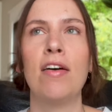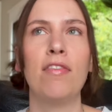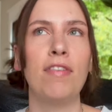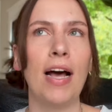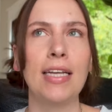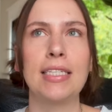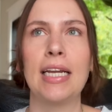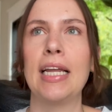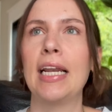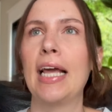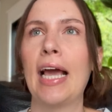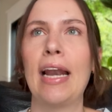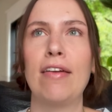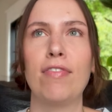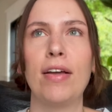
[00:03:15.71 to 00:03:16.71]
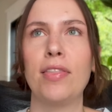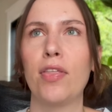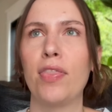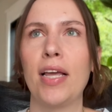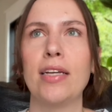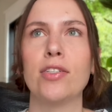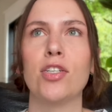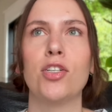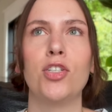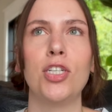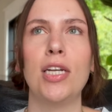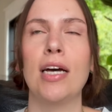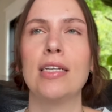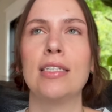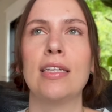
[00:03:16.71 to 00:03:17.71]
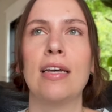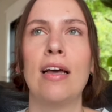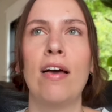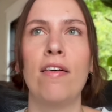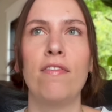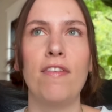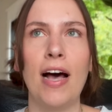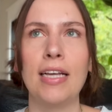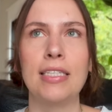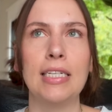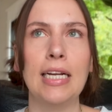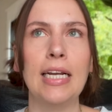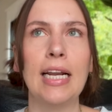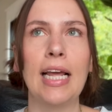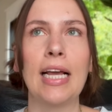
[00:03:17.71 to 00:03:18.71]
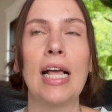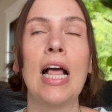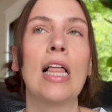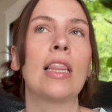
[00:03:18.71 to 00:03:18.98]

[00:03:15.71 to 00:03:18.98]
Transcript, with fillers: fascinating and I find the things she does fascinating.